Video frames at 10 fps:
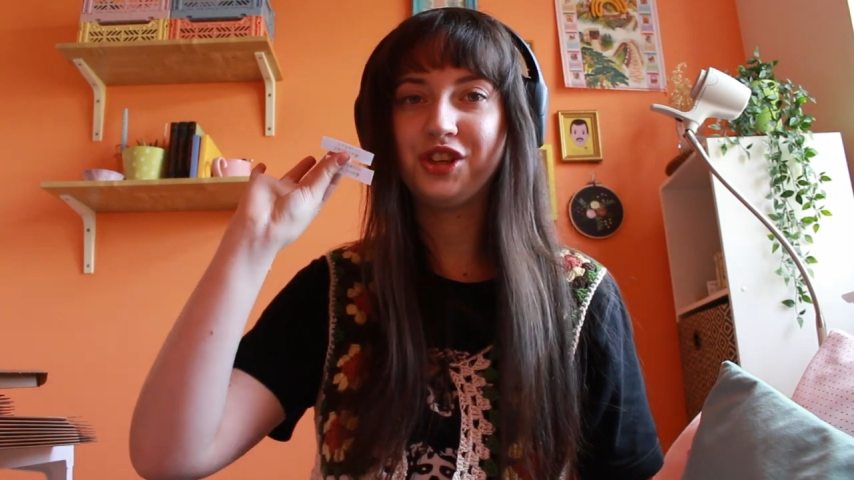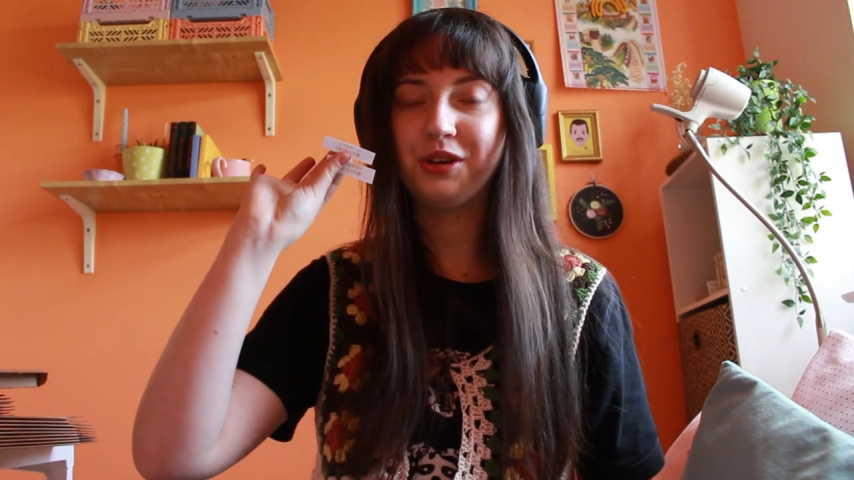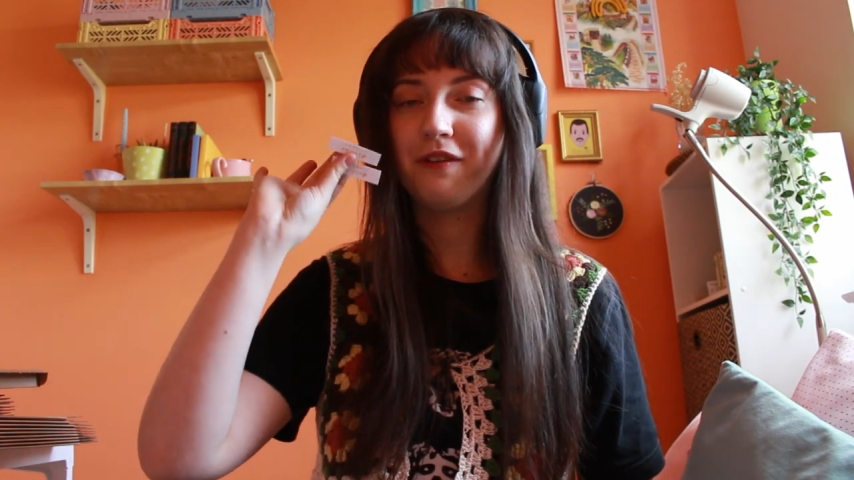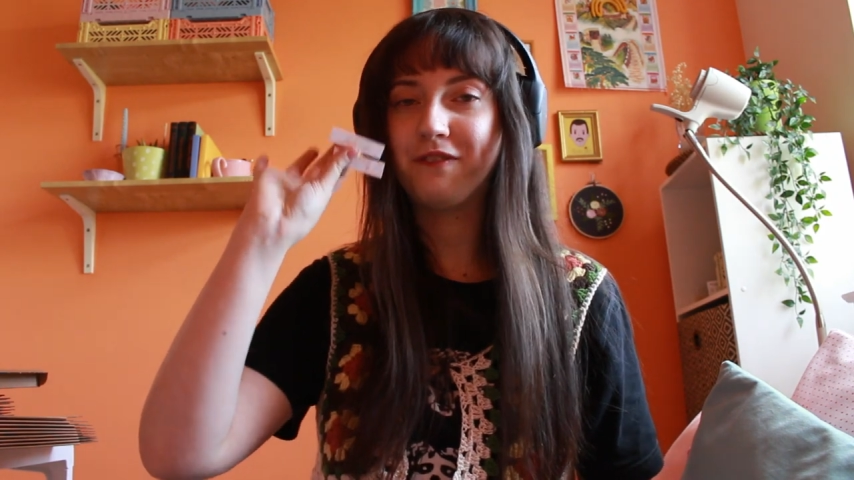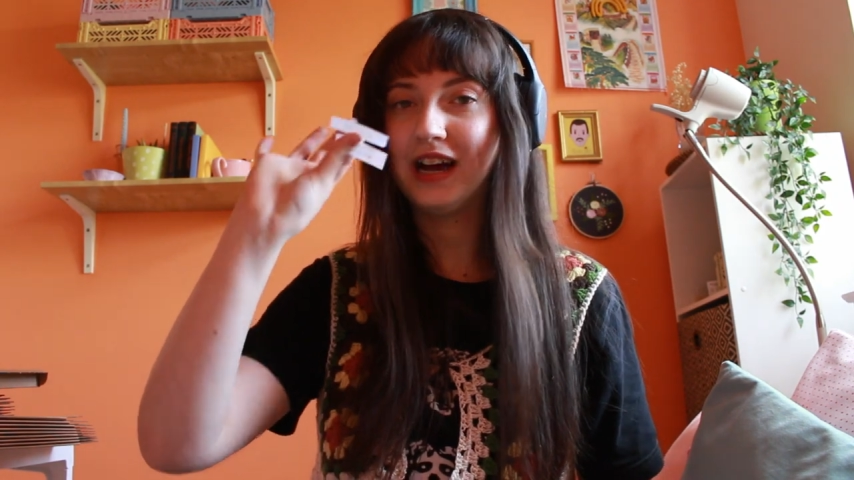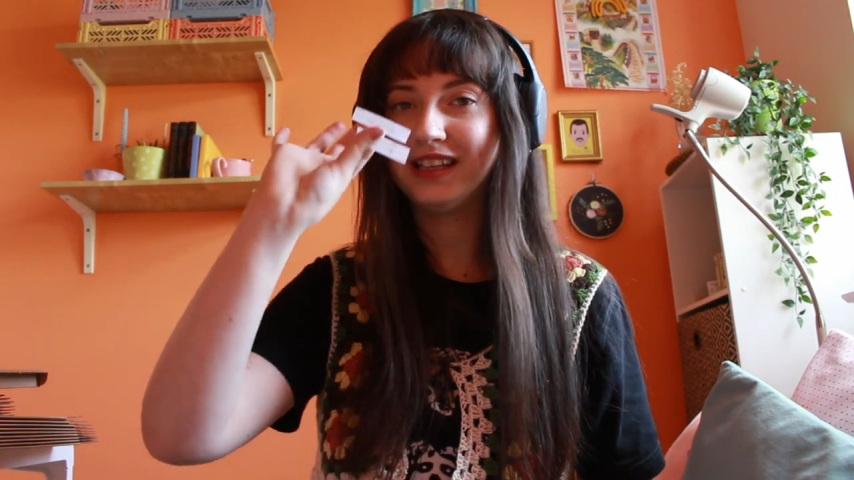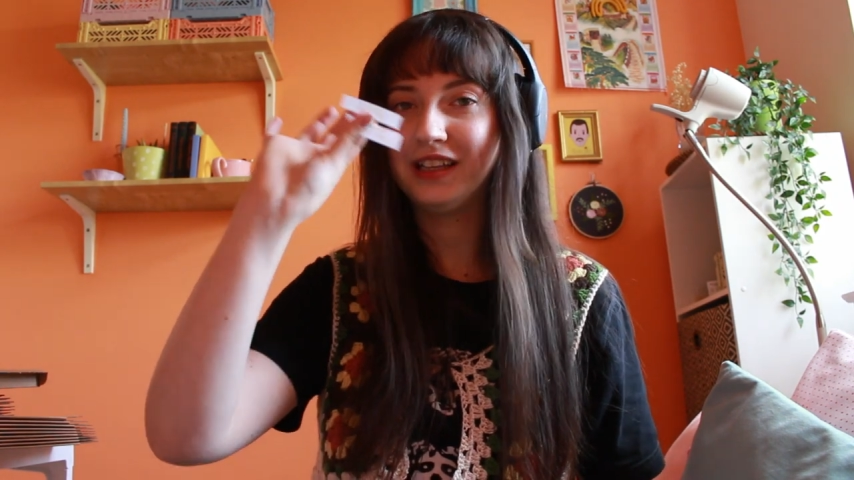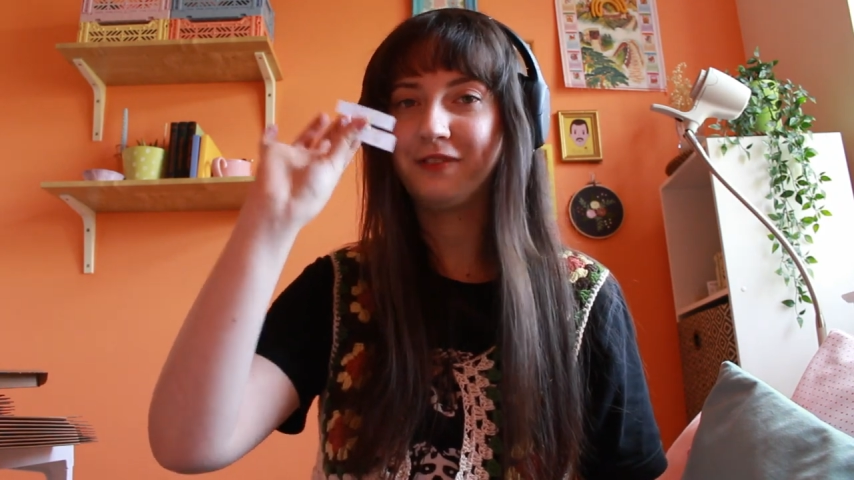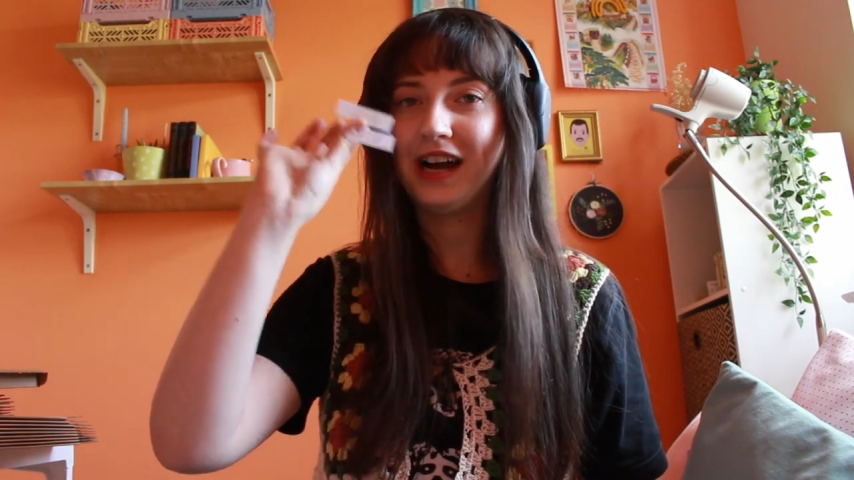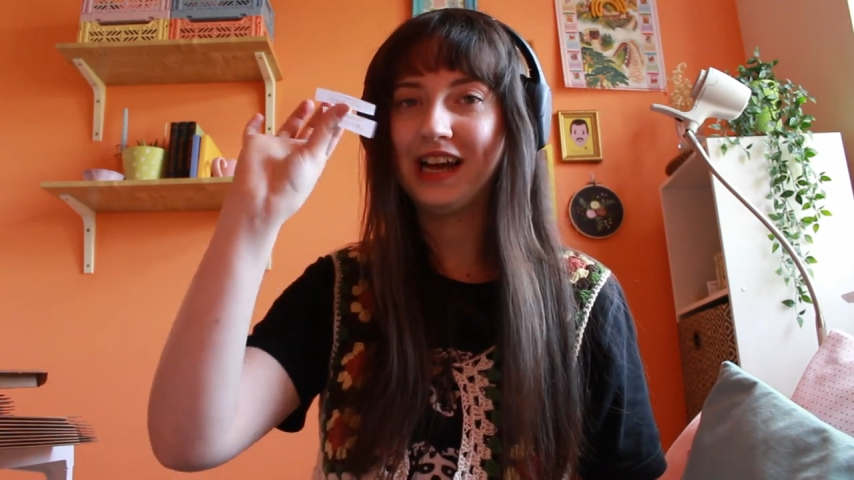to
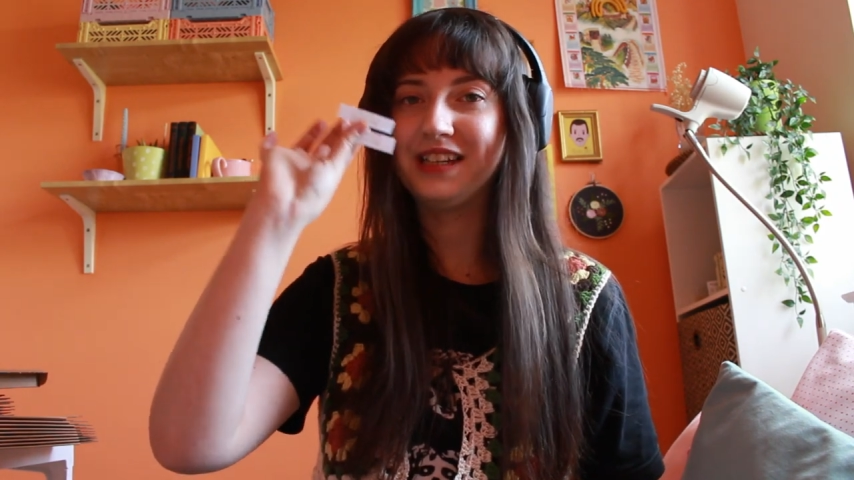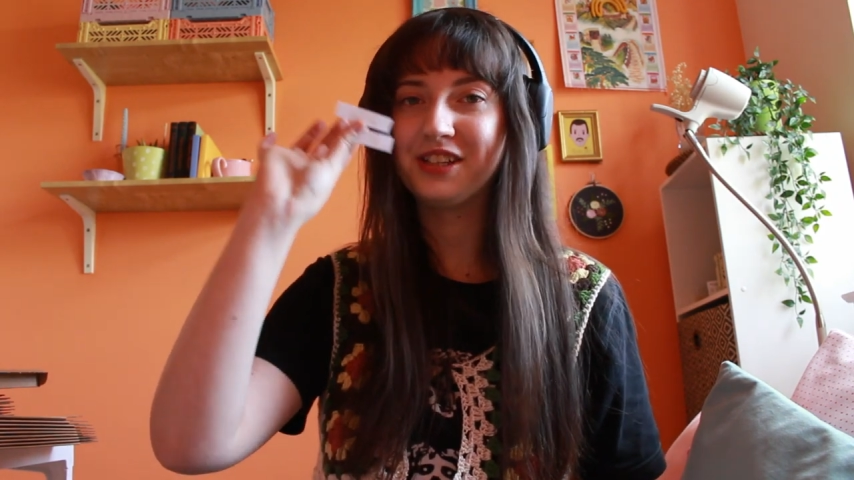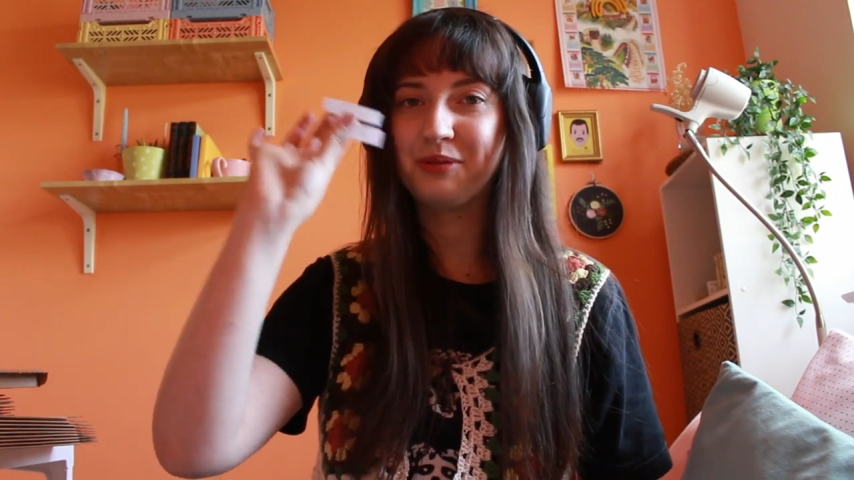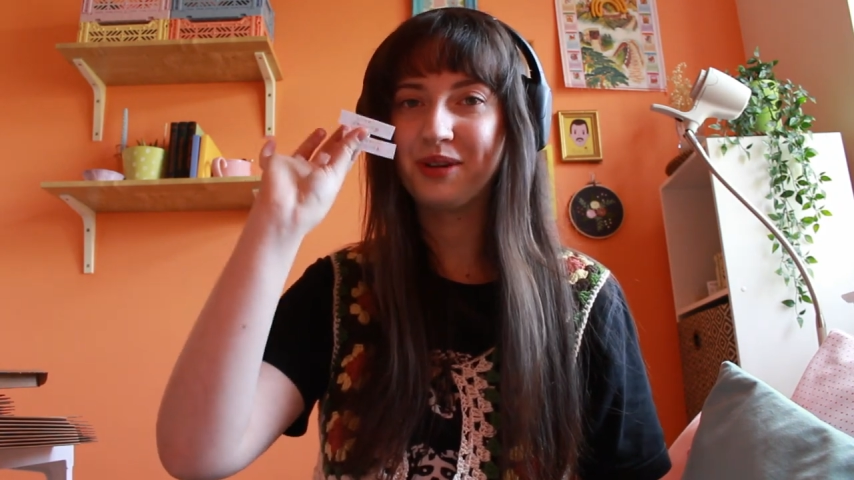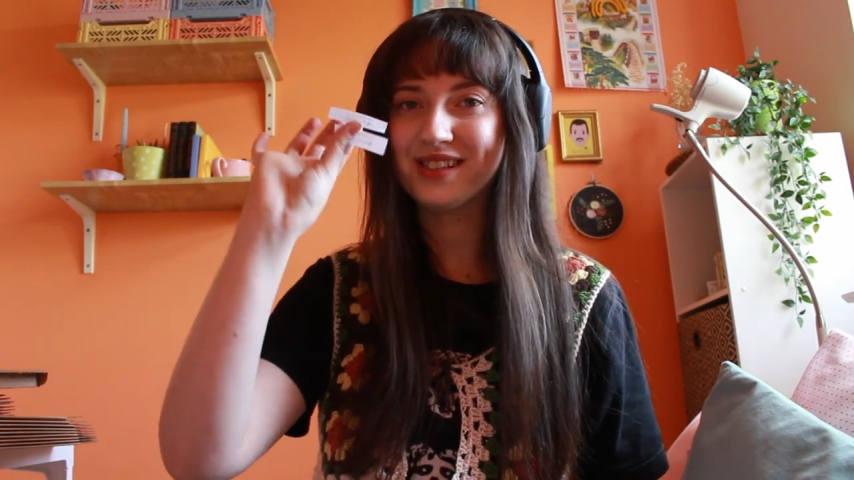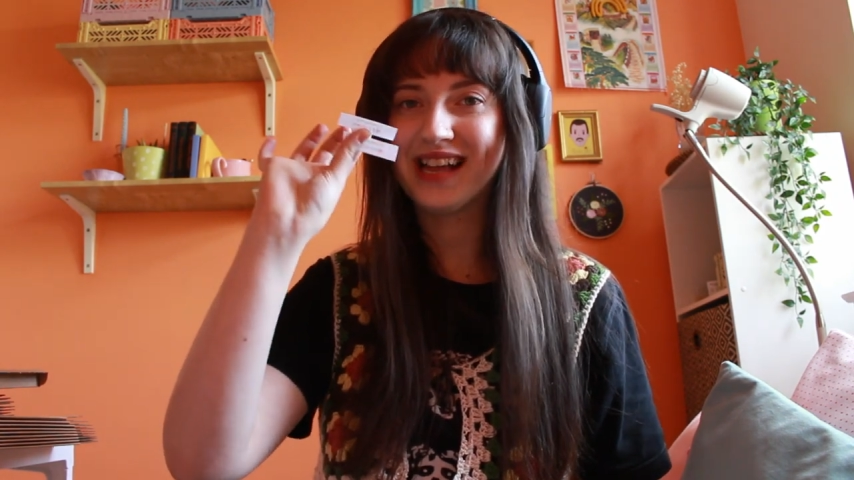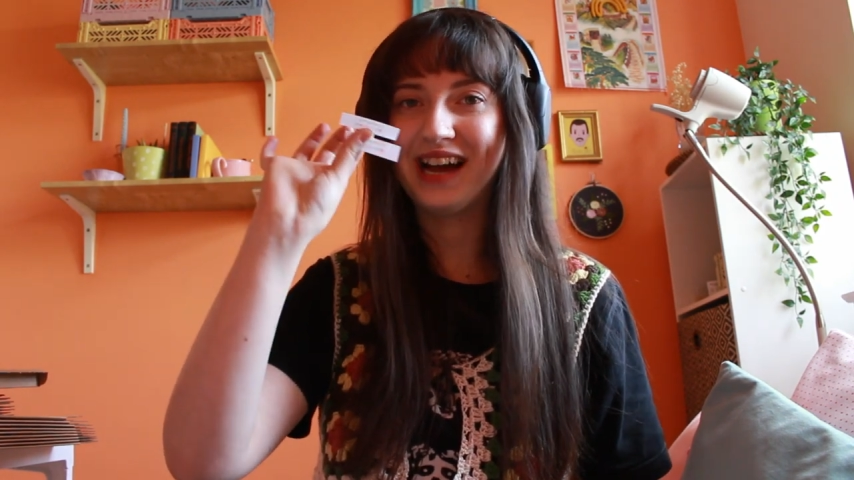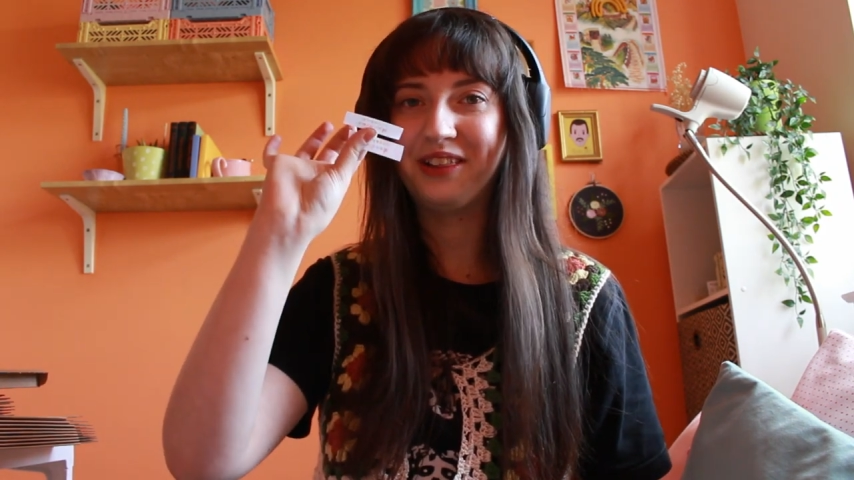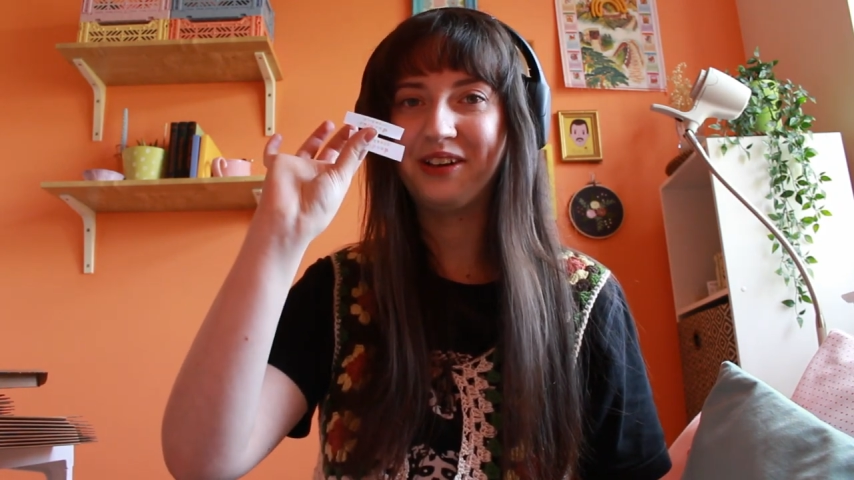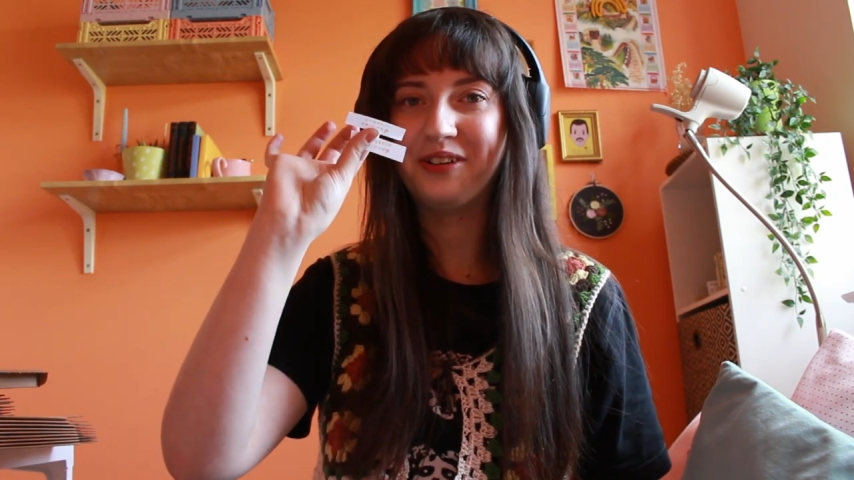finally find the ones that
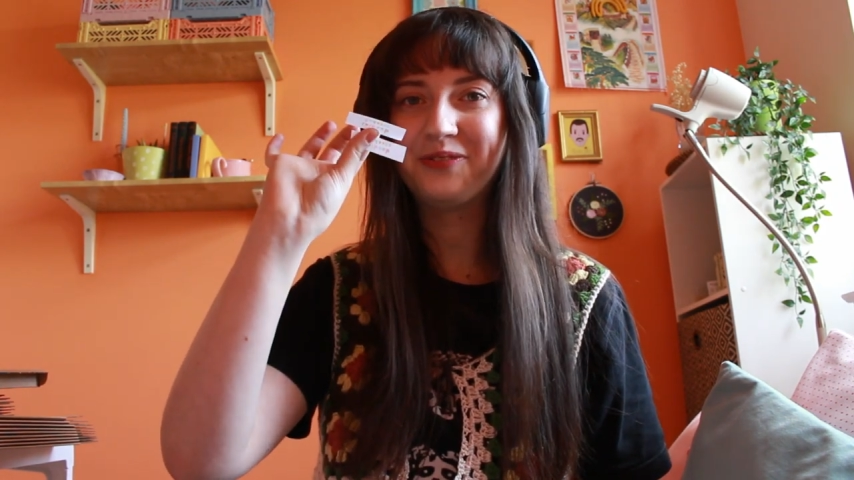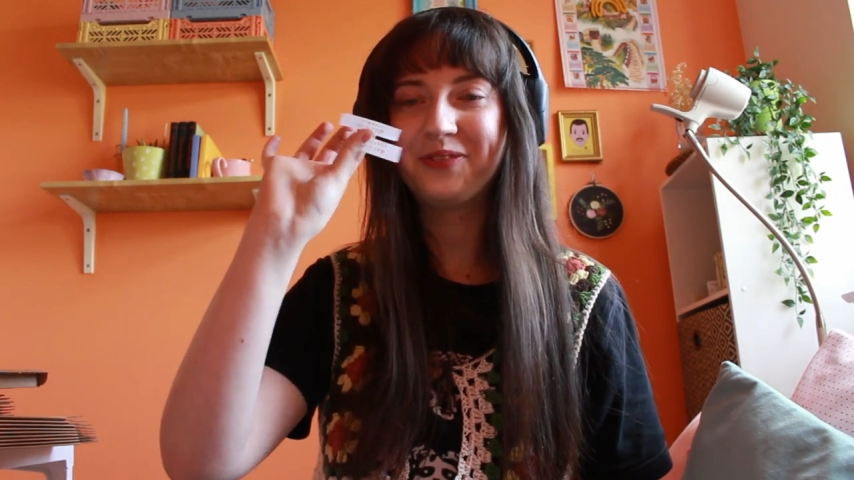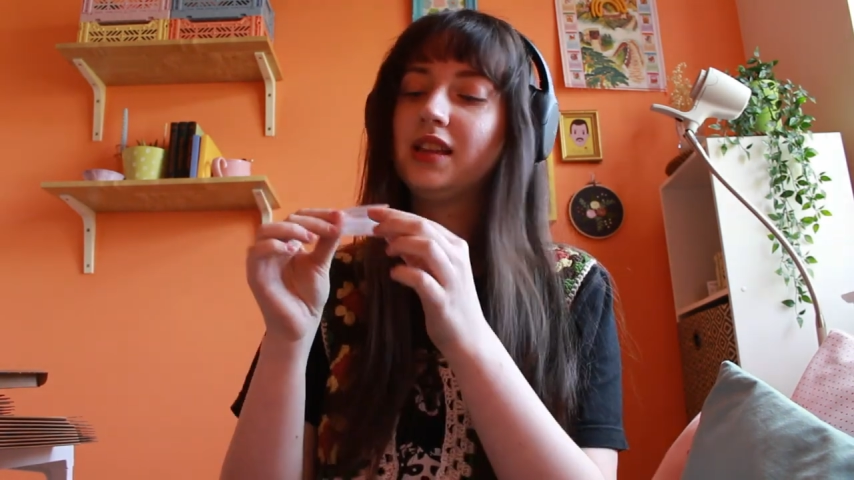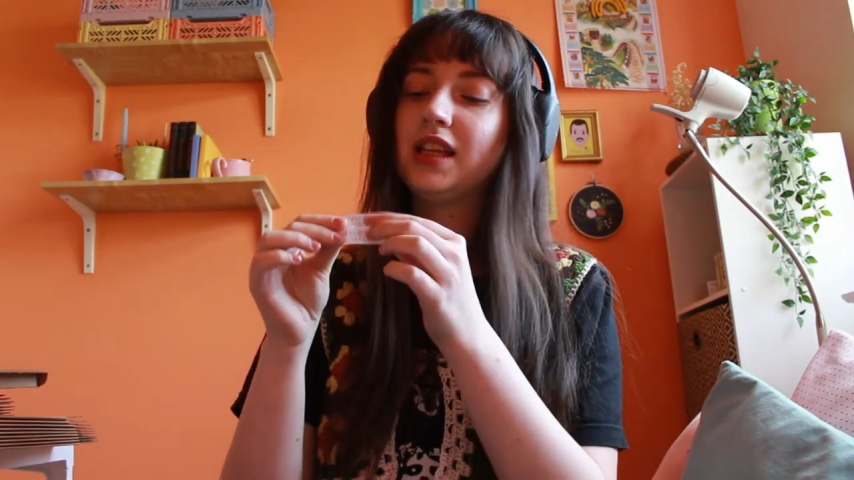I love.